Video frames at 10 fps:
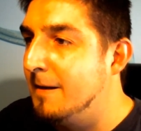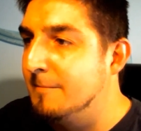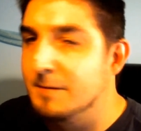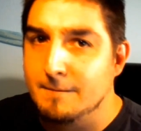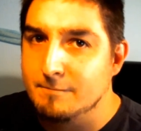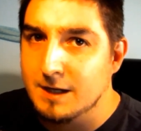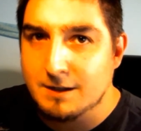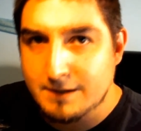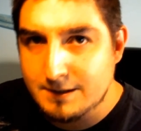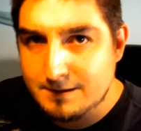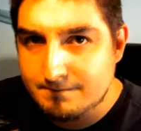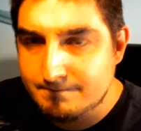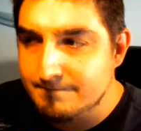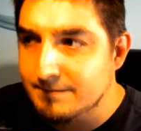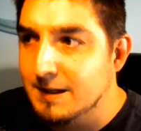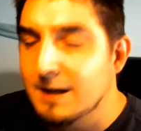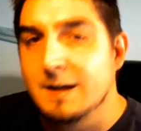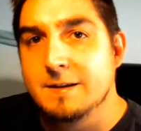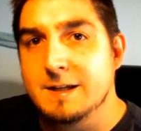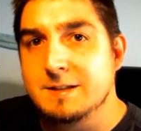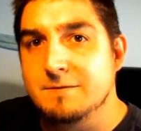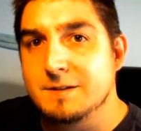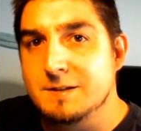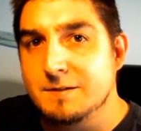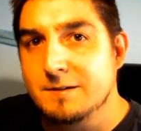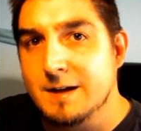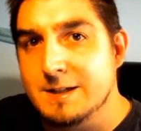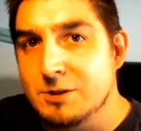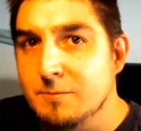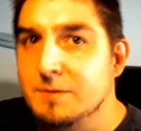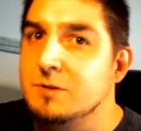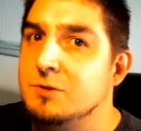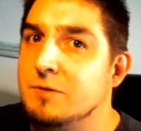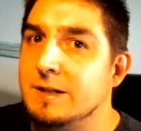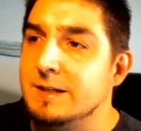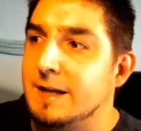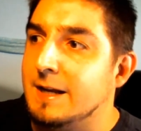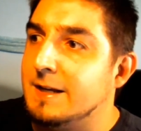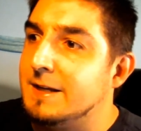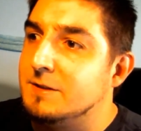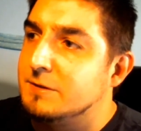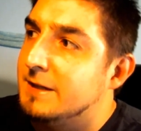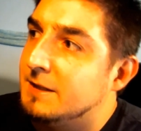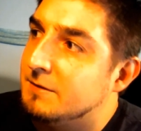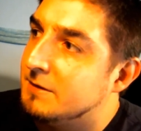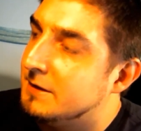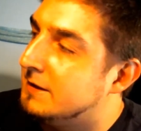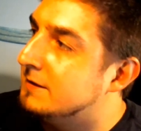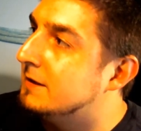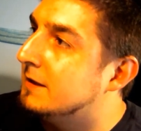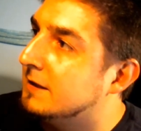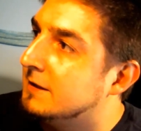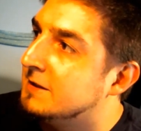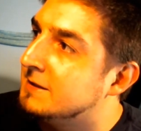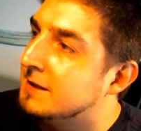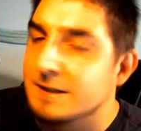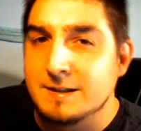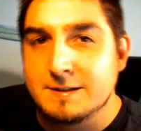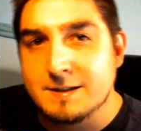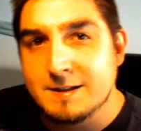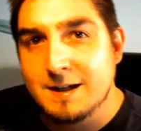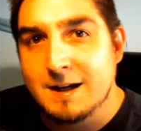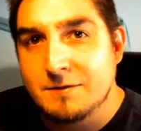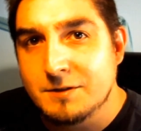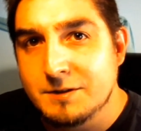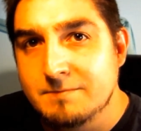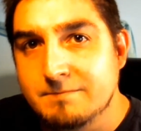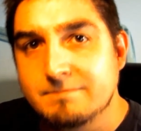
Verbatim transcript: But anyways, that's it for this video guys. Hope you enjoyed it and entertained you on this uh, sunny Sunday afternoon.